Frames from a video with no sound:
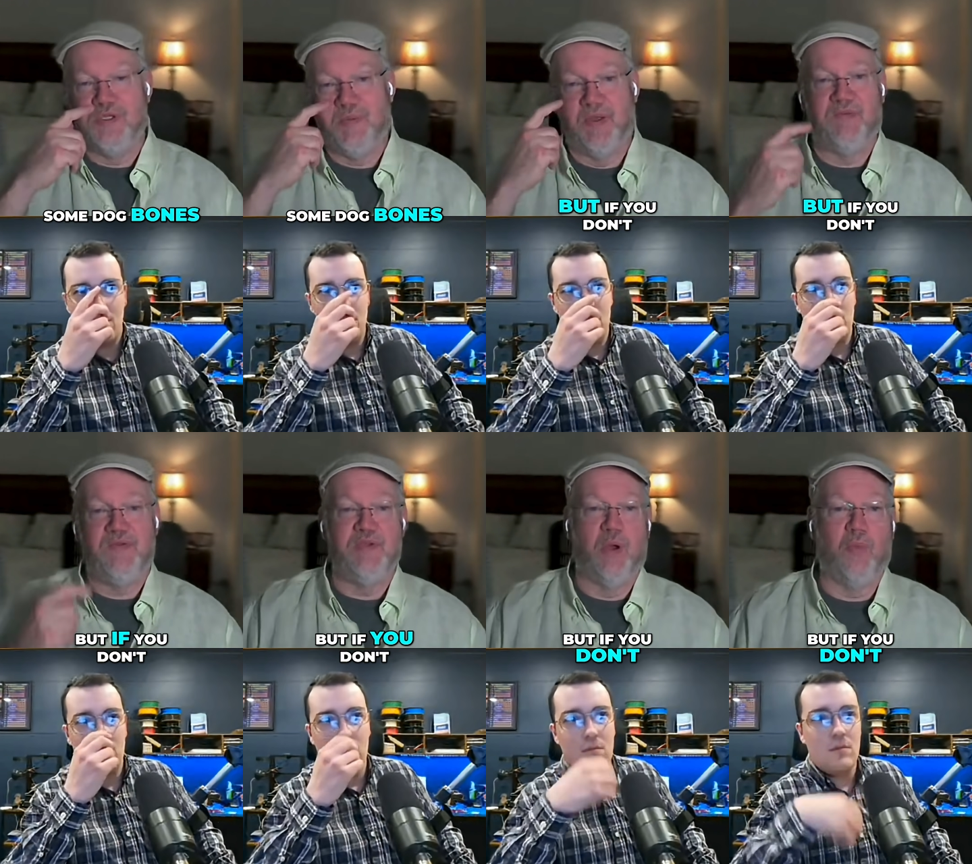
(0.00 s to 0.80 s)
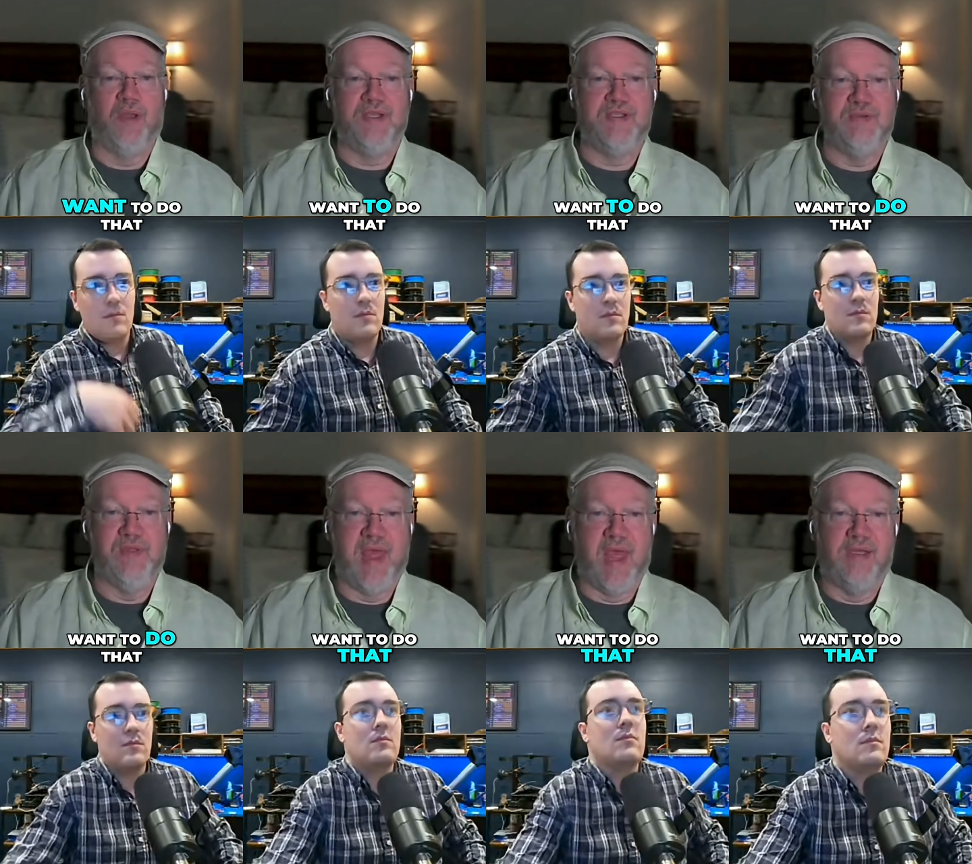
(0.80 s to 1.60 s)
Speaker 1: But if you don't want to do
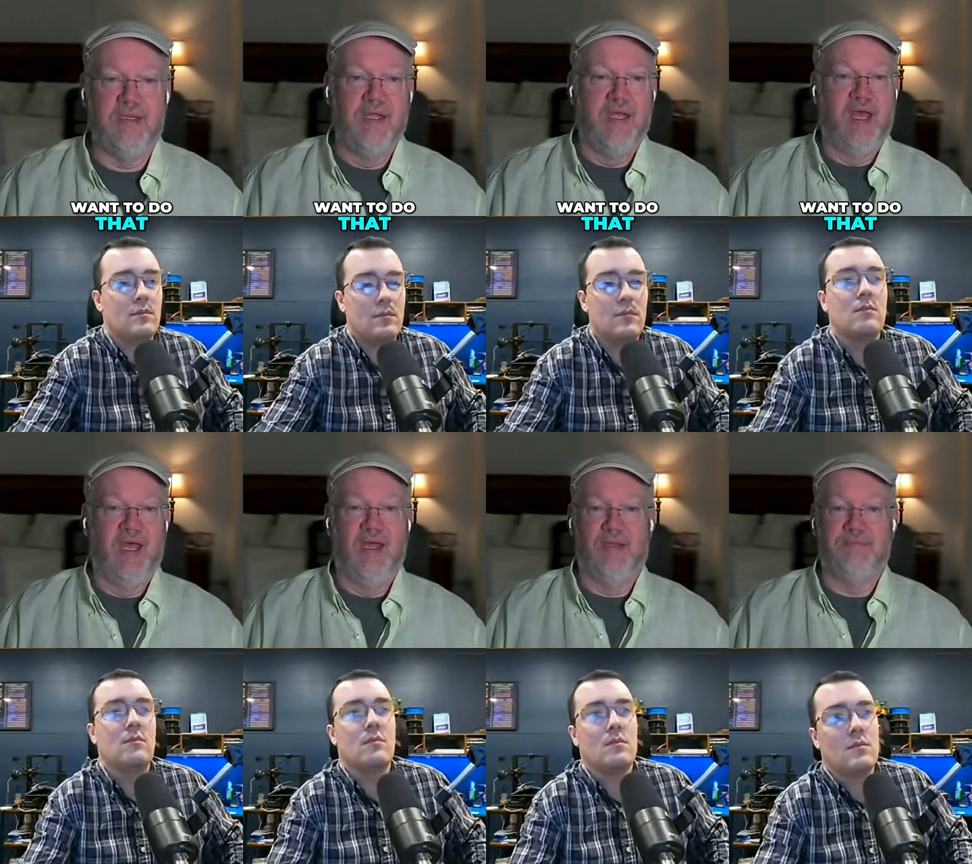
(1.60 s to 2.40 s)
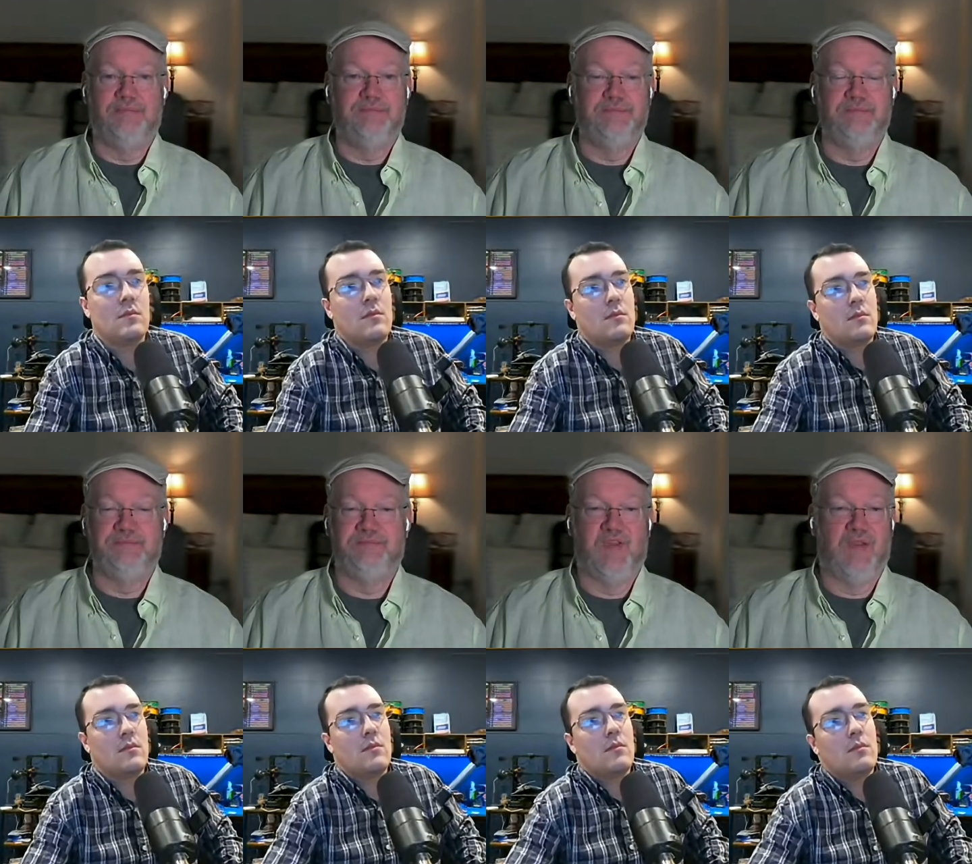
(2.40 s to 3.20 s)
that, um,
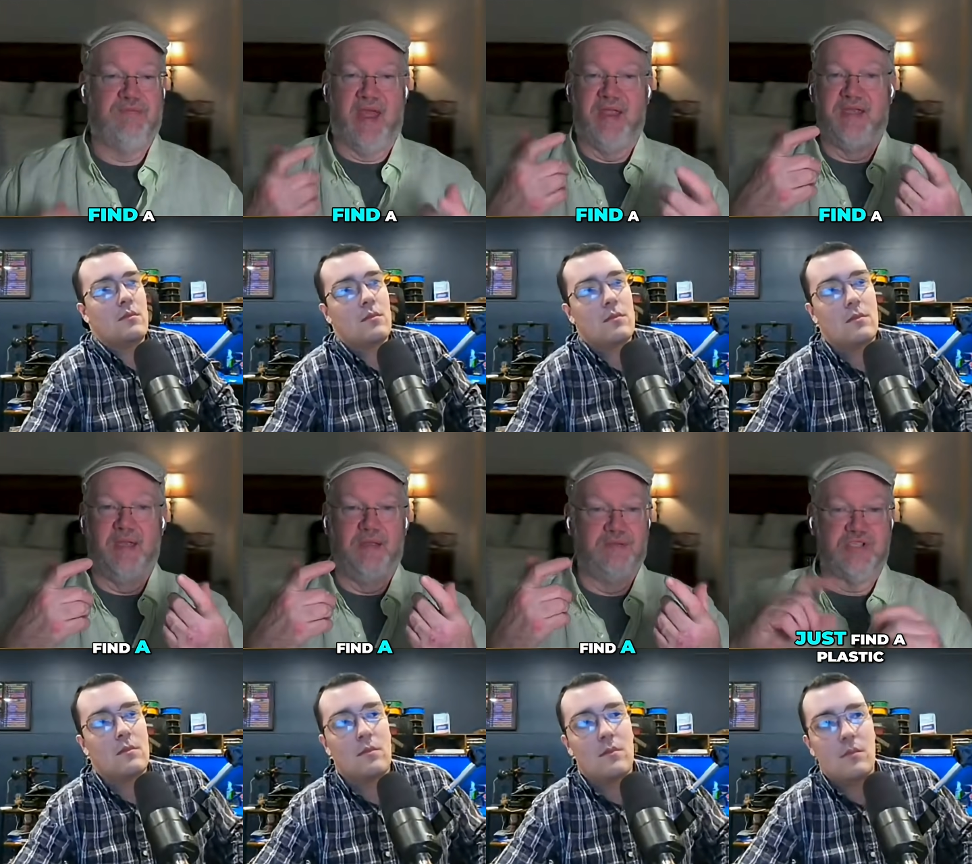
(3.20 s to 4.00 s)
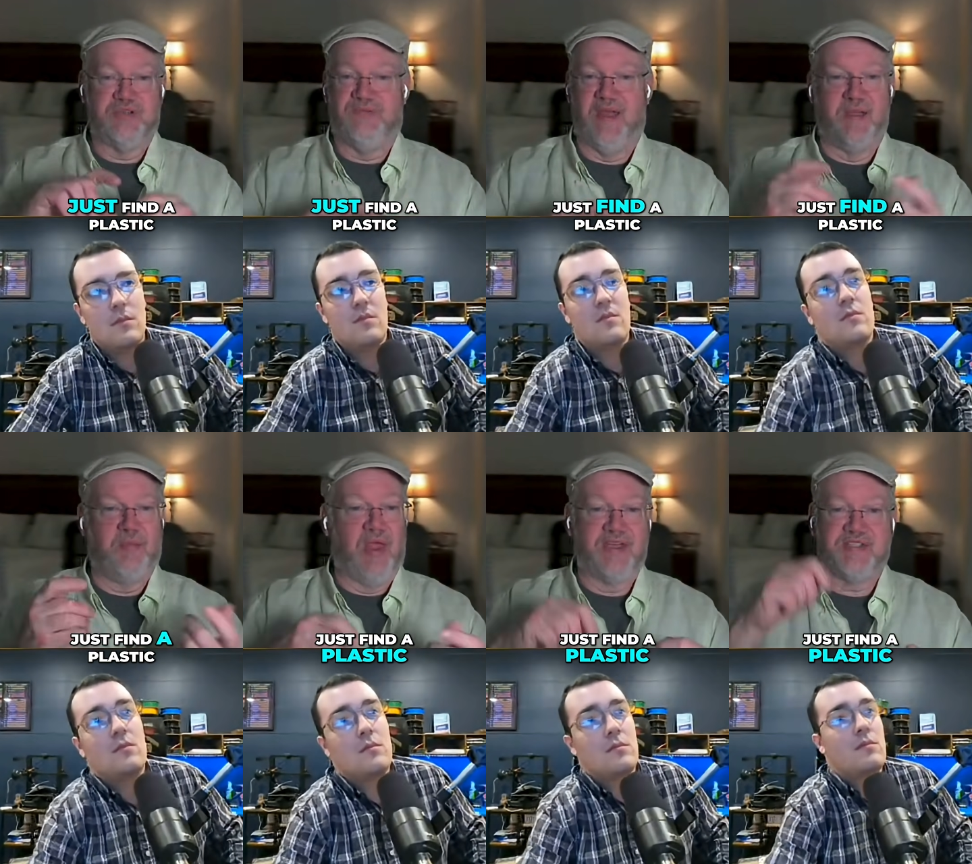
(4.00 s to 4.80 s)
find a just find a
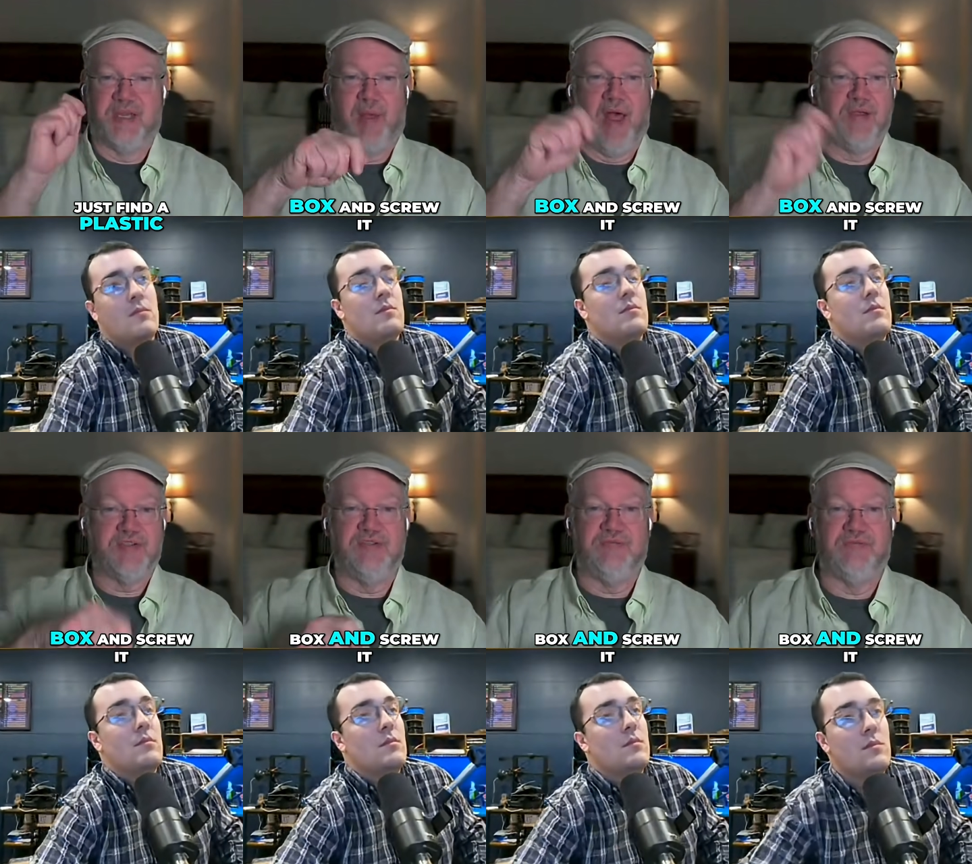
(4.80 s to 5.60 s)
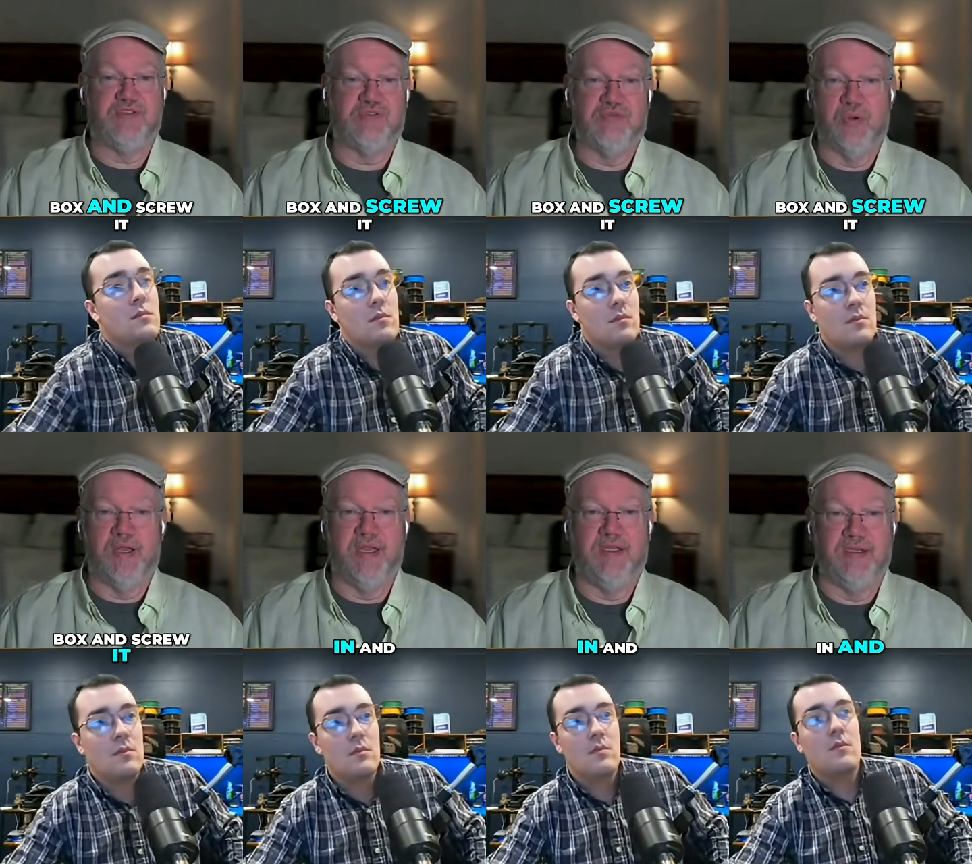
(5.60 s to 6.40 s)
plastic box and screw it
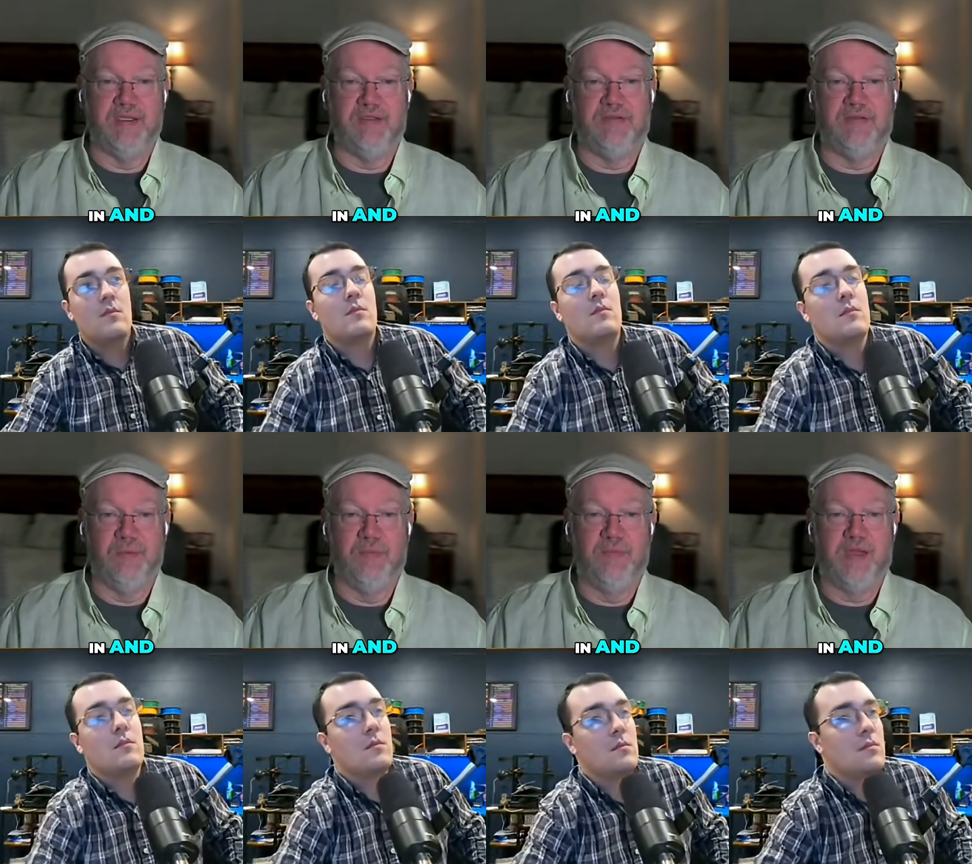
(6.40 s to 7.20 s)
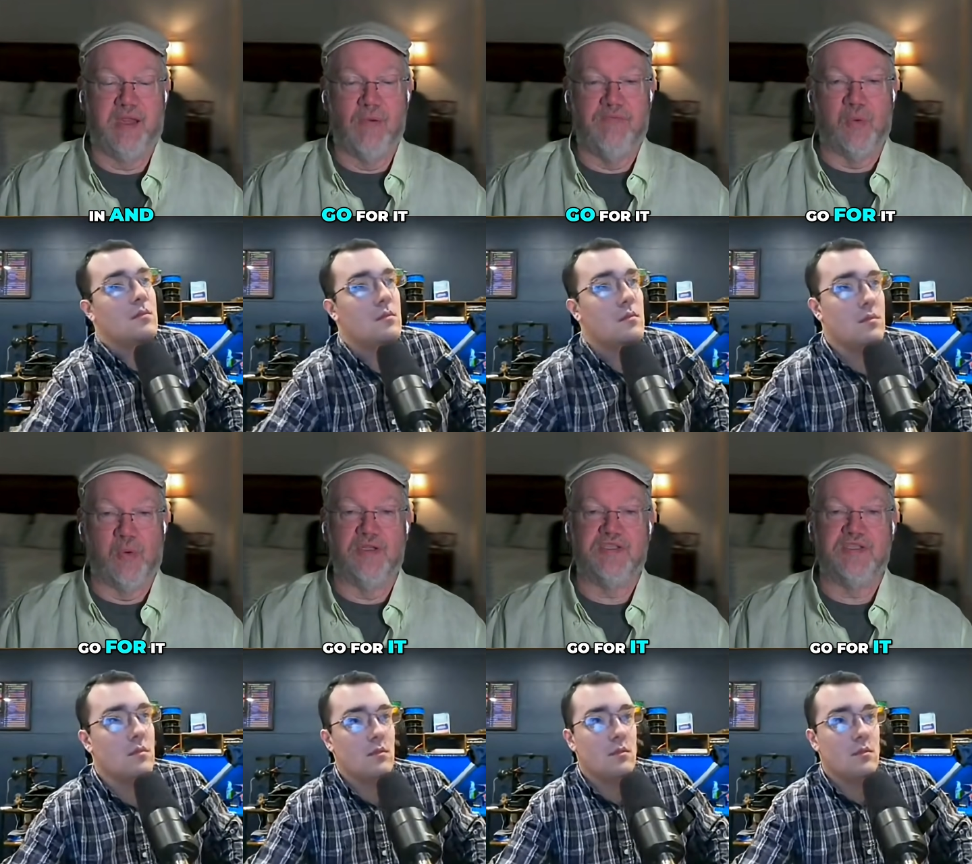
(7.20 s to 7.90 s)
in and go for it.